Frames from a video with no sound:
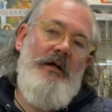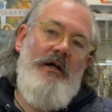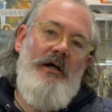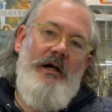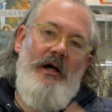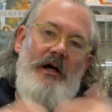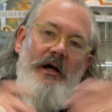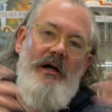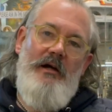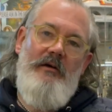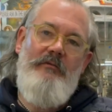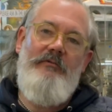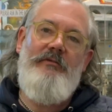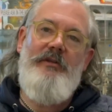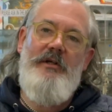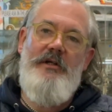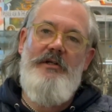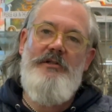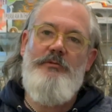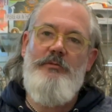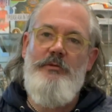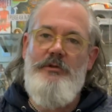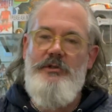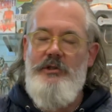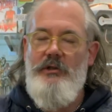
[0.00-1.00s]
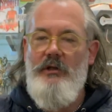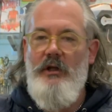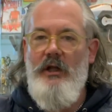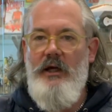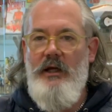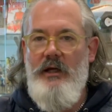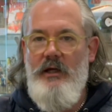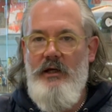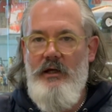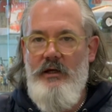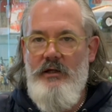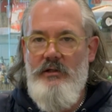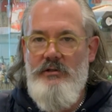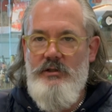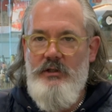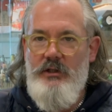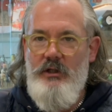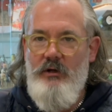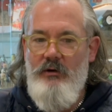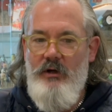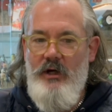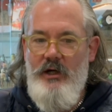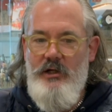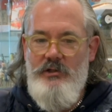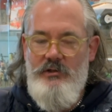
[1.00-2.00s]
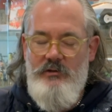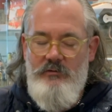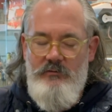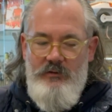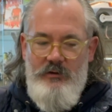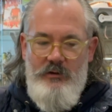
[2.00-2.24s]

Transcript: I have this, would you like it as a donation for the